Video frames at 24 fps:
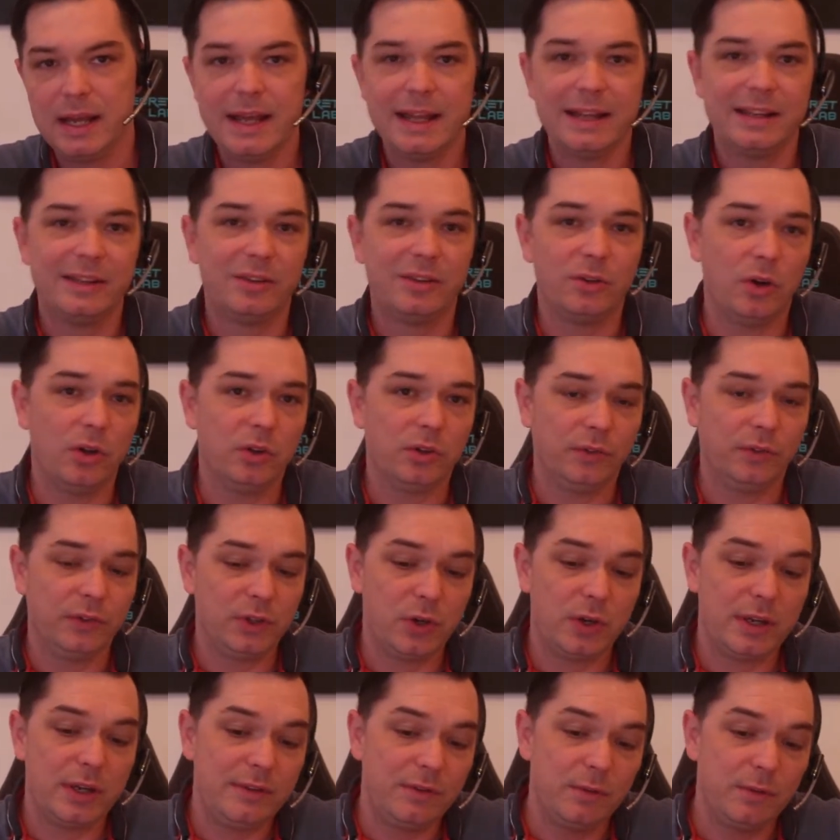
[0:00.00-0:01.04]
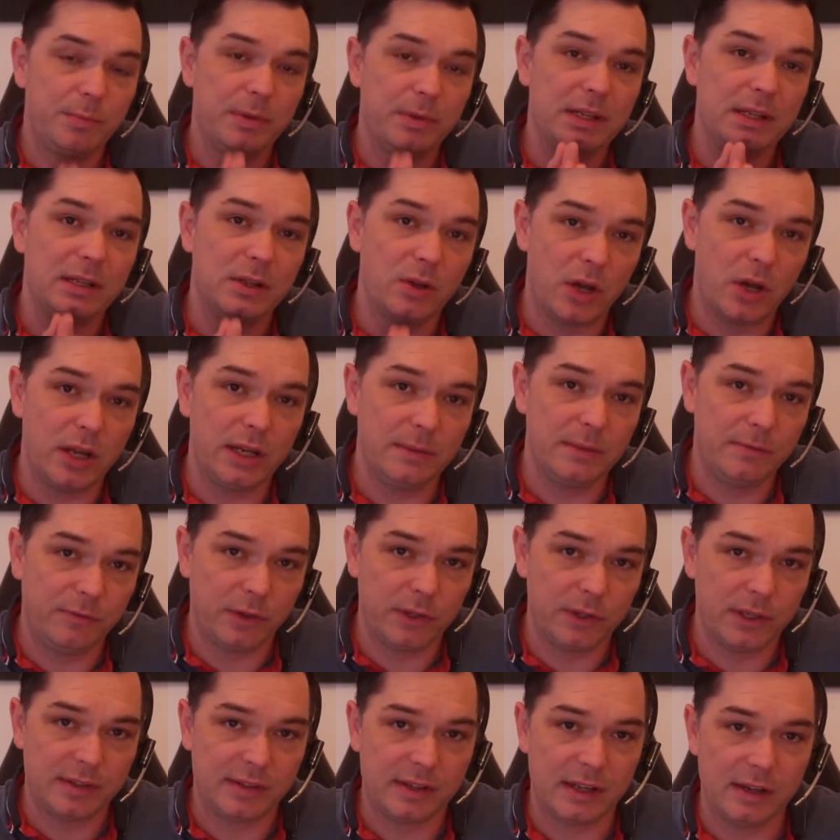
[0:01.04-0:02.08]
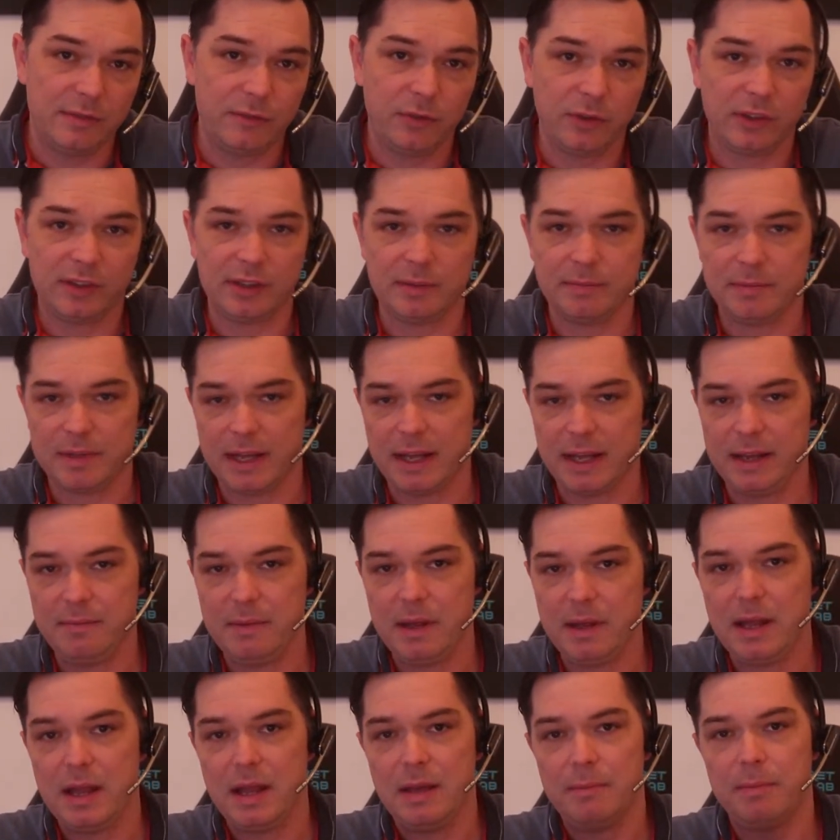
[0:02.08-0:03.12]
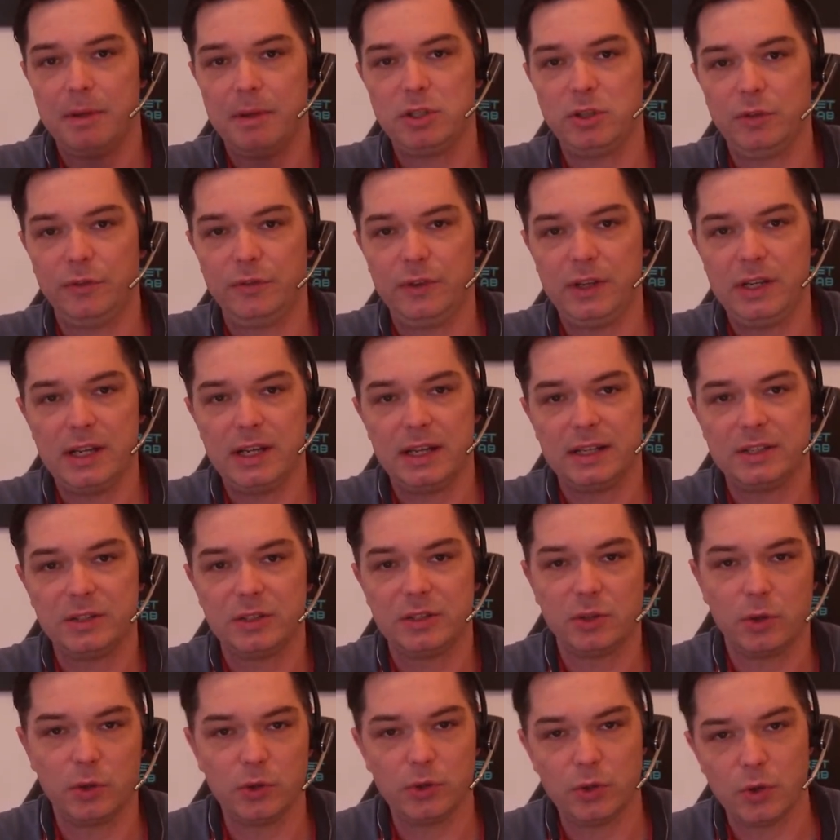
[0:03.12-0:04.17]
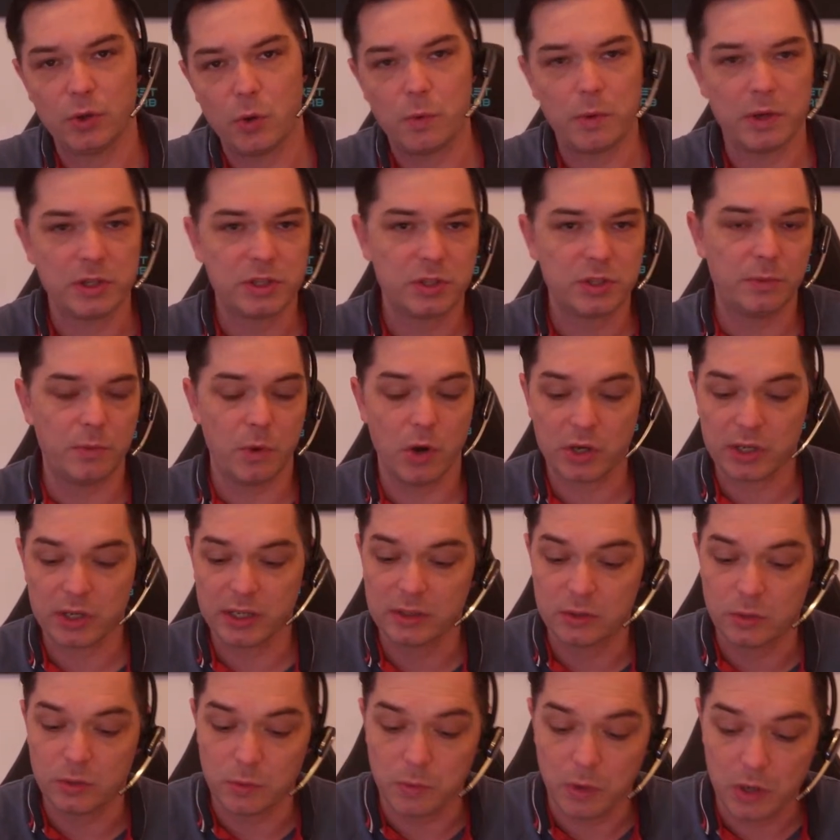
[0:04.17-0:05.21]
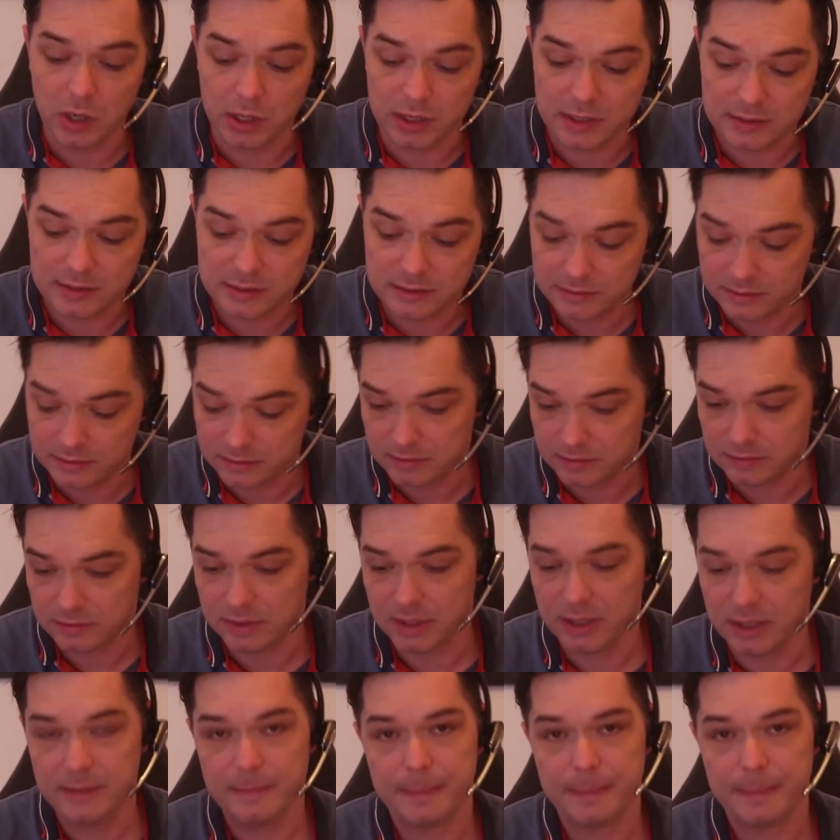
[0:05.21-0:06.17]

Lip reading: This is also for you if you've been learning for yourself for some time, but you feel like you don't know what you're working towards, right?